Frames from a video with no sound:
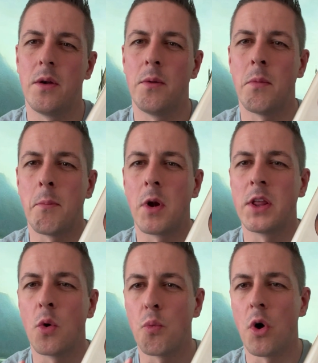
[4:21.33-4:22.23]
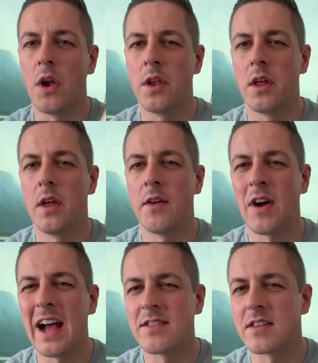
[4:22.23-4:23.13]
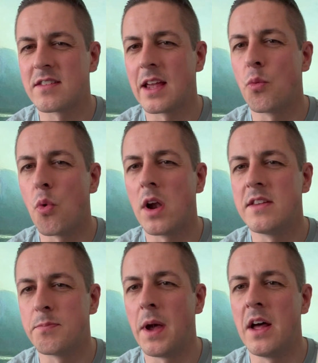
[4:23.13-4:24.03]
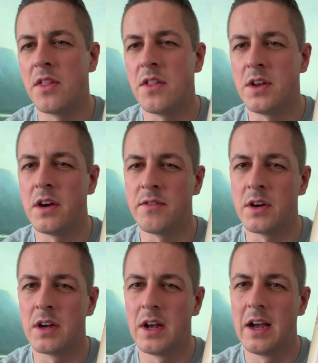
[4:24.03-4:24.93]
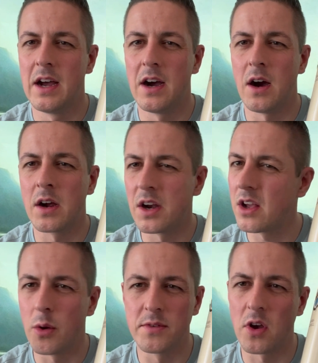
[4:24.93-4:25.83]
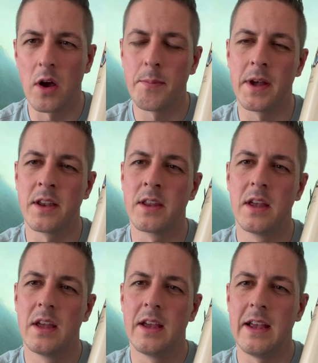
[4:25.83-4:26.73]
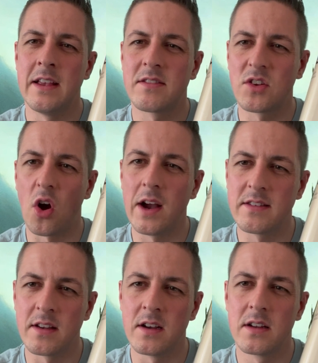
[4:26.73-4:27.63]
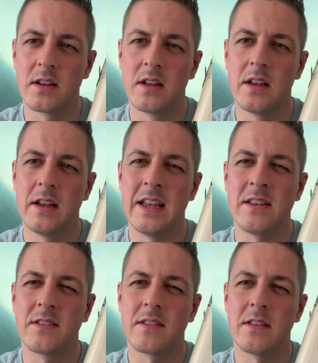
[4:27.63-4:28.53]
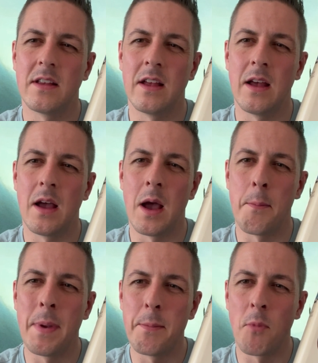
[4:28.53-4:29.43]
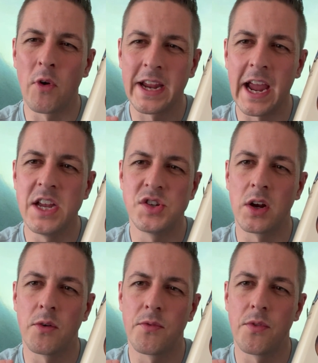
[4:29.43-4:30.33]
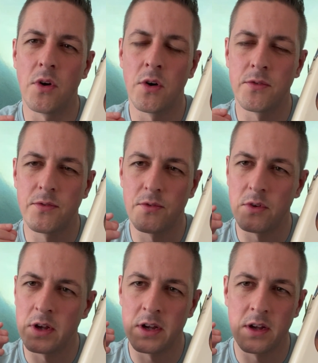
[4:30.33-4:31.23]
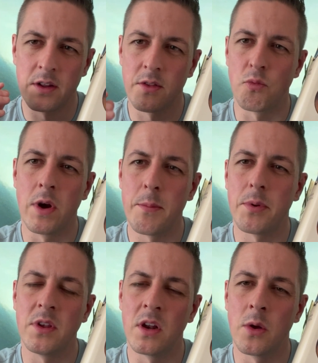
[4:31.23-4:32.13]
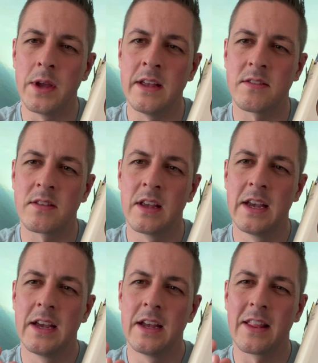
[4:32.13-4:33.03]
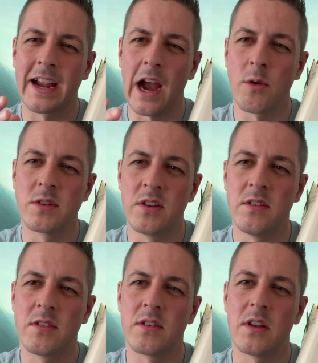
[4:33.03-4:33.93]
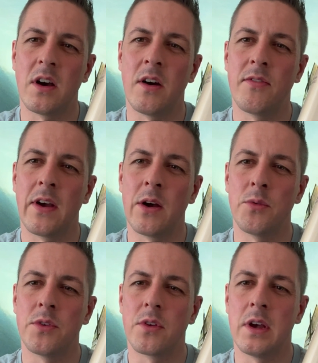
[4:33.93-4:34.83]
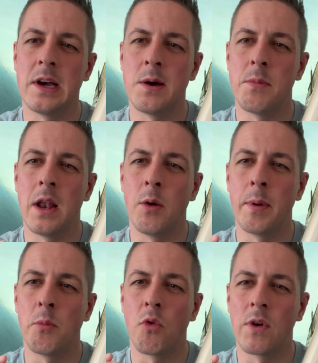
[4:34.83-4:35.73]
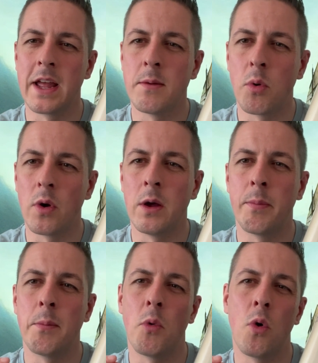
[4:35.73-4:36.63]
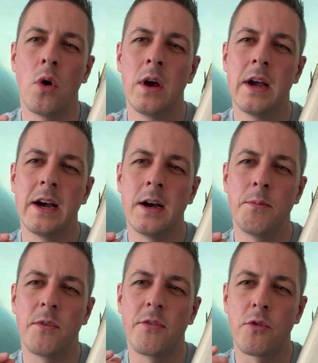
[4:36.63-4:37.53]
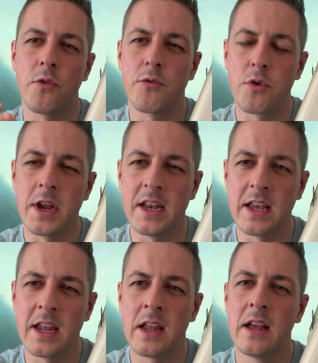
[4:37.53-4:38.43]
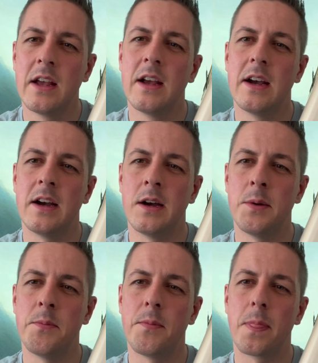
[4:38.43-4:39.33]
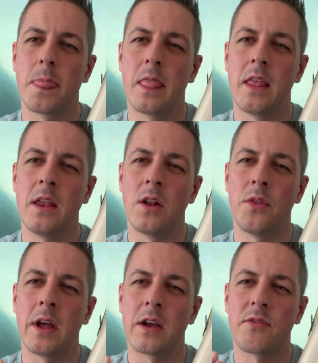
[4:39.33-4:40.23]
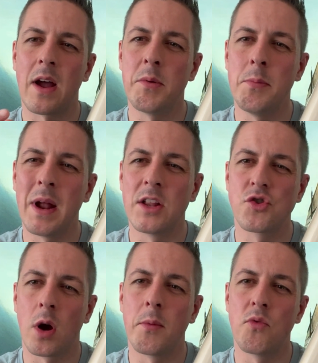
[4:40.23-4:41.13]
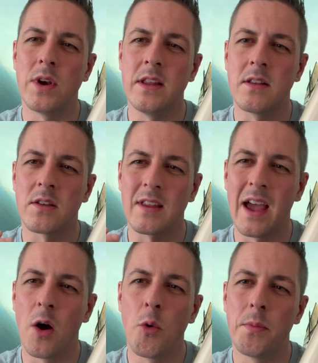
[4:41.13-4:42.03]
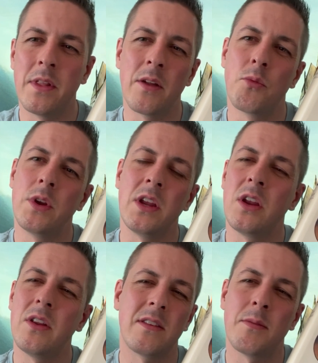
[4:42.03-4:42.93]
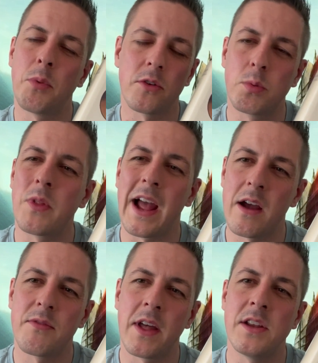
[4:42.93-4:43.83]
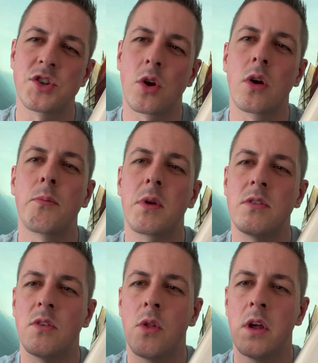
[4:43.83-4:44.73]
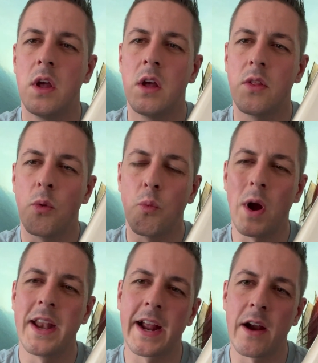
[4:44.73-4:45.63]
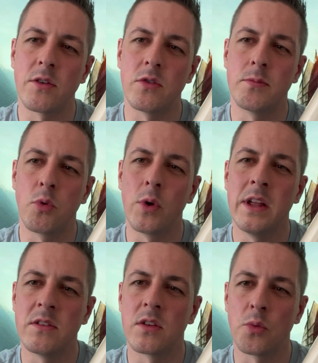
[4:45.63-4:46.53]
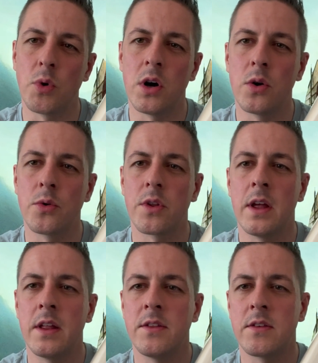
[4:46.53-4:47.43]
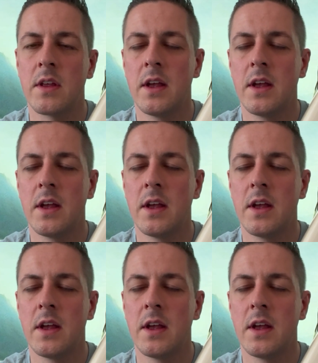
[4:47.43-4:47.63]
my money on one, if I had to say one is better than the other, I'm going to go with Tai-Pan. It's tighter, it's a bit more engaging off the rip. It's the characters I found a little bit more relatable, a little bit more 3D. That family melodrama really does help, and it's impossible to have that in Shogun because of the way the character is brought into the world, and